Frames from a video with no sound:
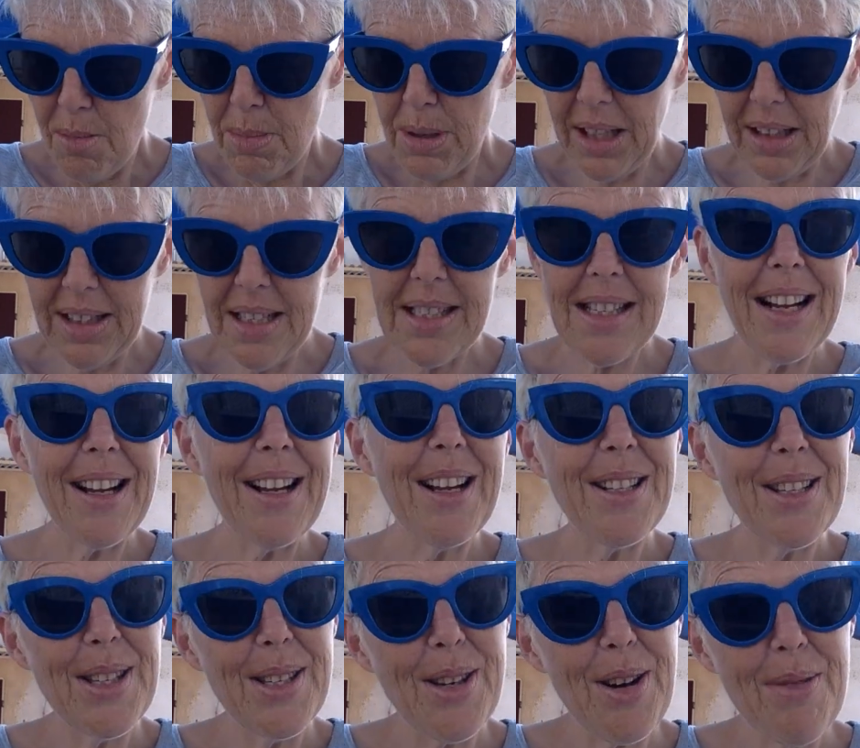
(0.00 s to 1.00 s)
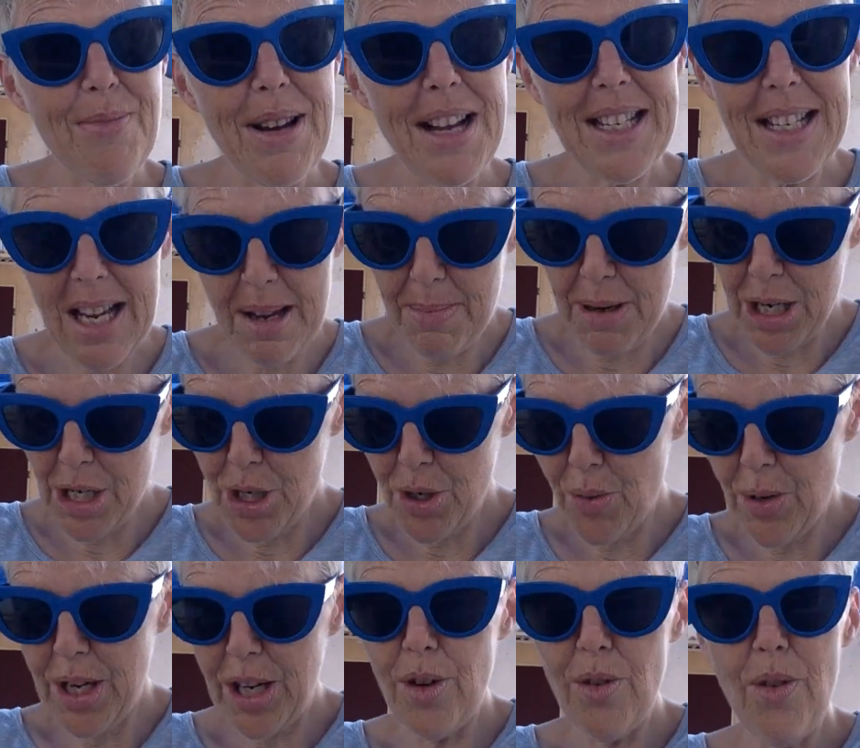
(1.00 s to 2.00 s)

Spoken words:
But at least I got to start my day by showing